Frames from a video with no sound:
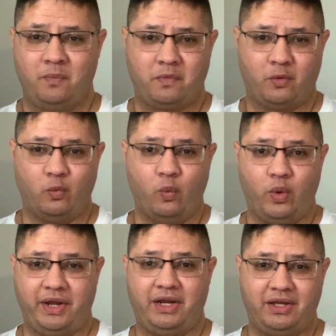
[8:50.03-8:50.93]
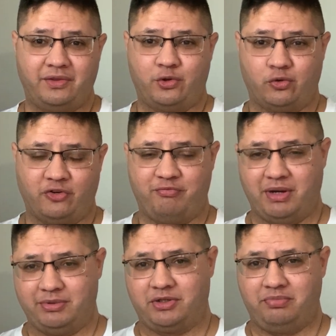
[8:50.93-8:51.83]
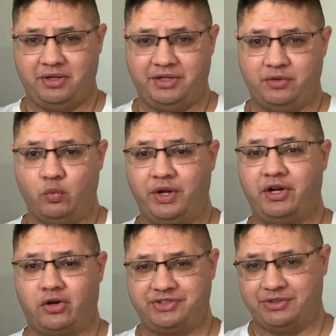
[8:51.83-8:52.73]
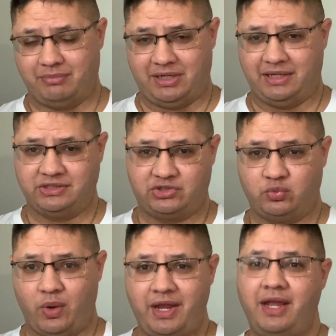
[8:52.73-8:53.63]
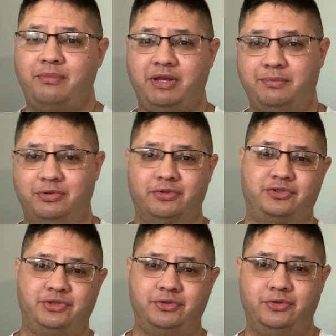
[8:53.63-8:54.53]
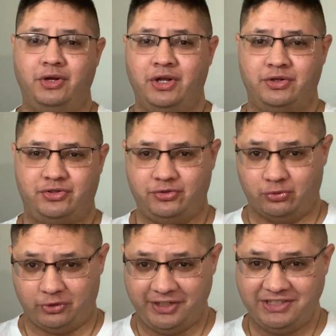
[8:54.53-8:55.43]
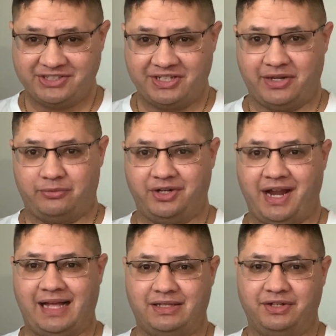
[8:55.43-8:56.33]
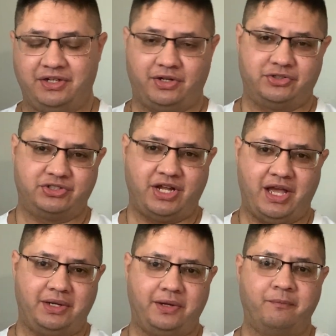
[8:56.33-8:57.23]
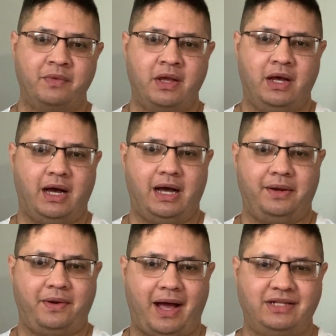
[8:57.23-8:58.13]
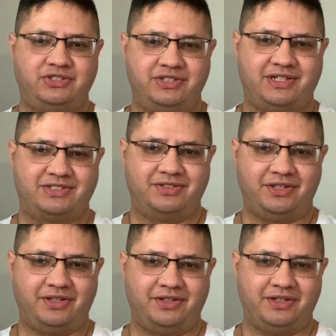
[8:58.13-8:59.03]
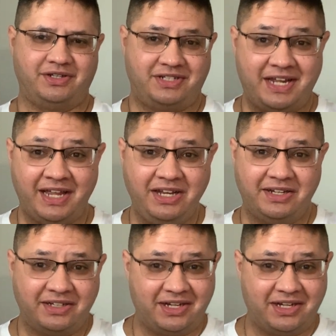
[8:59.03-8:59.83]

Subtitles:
winning in the court of public opinion, winning hearts and minds, swaying people to reason and reality, and understanding not just the intended